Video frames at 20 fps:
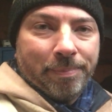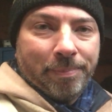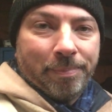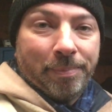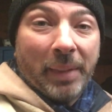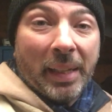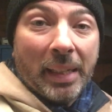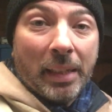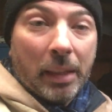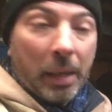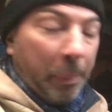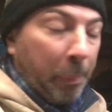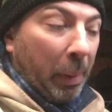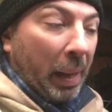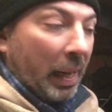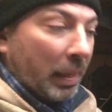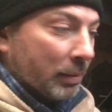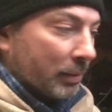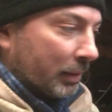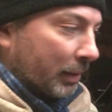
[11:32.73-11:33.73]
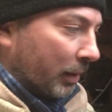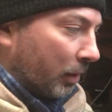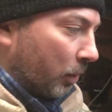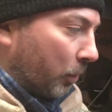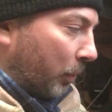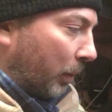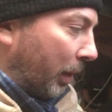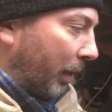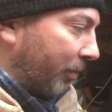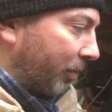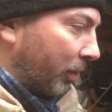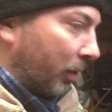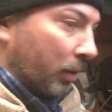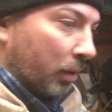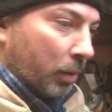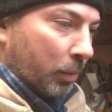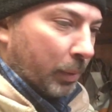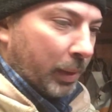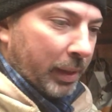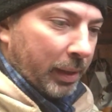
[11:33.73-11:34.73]
media blasting or whatever
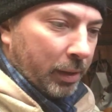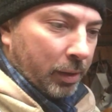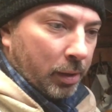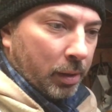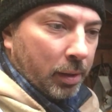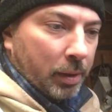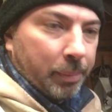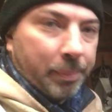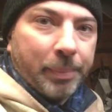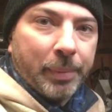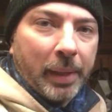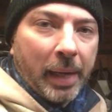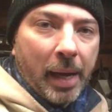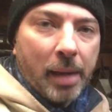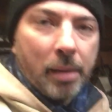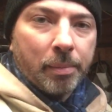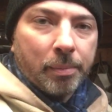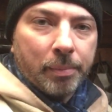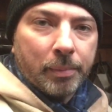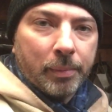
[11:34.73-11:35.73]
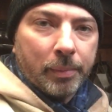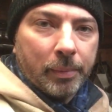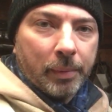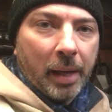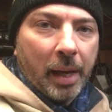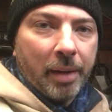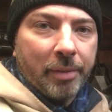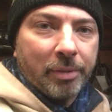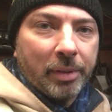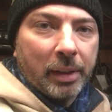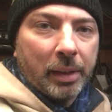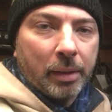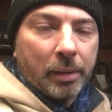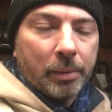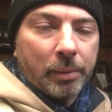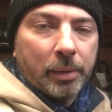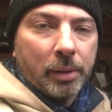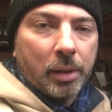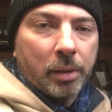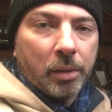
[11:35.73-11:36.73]
other way you're going to get heavy
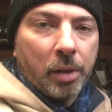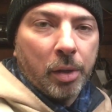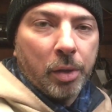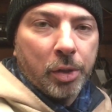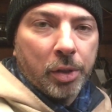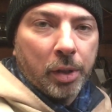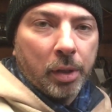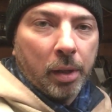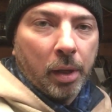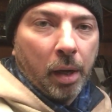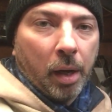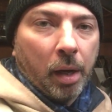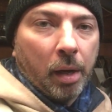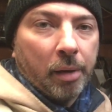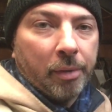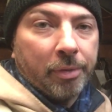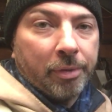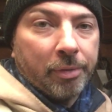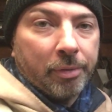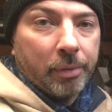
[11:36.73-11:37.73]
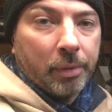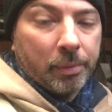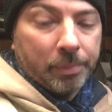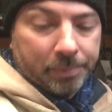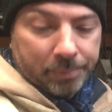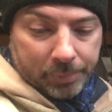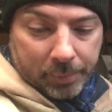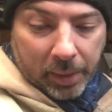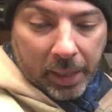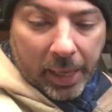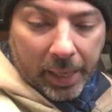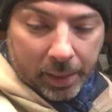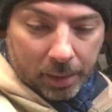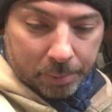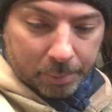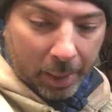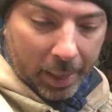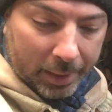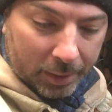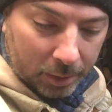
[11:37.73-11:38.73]
corrosion off
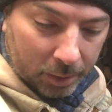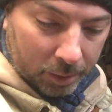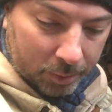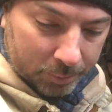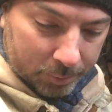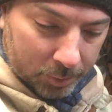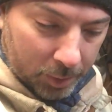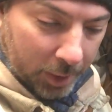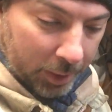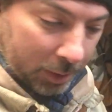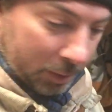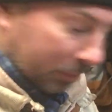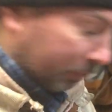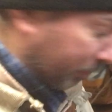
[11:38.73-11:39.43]
thick metal like